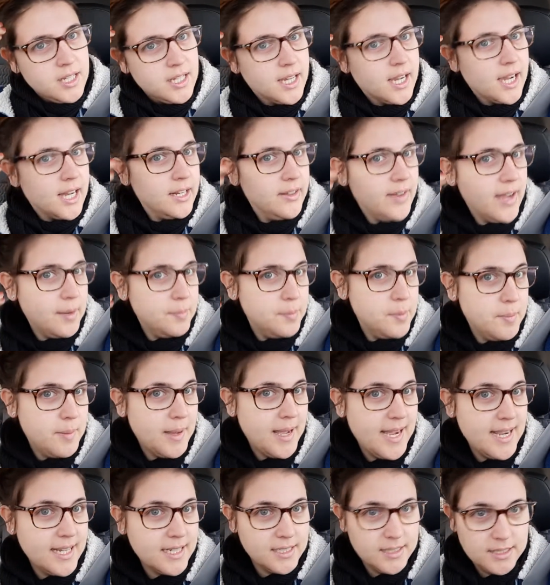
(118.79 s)
Kind of happened by
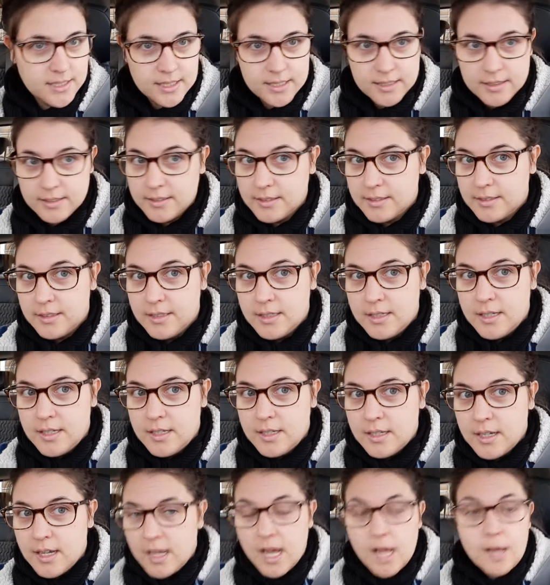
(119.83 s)
accident.
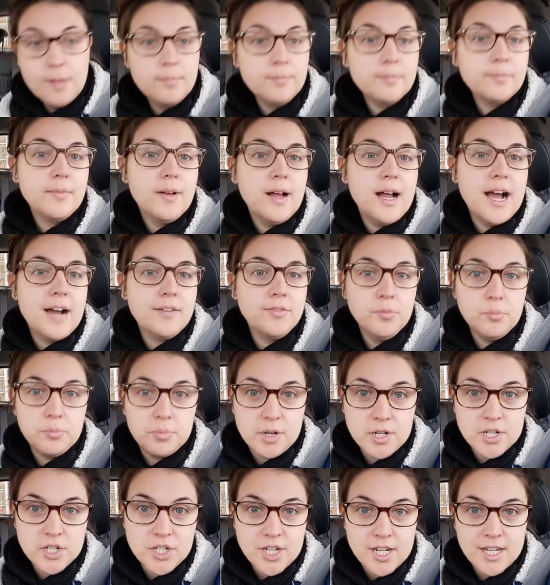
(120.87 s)
I haven't
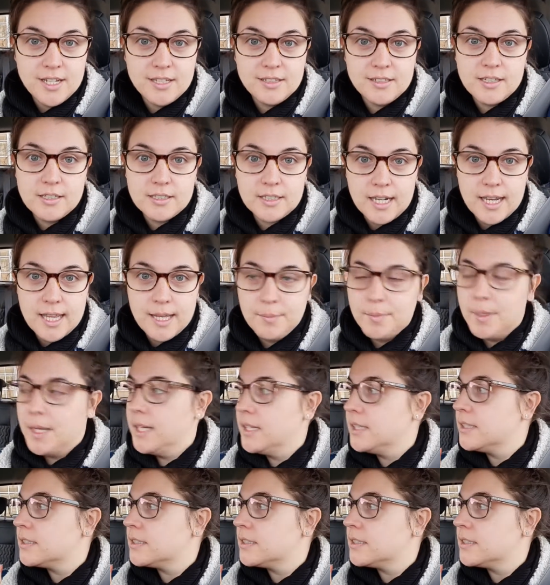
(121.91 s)
brushed it, disclaimer.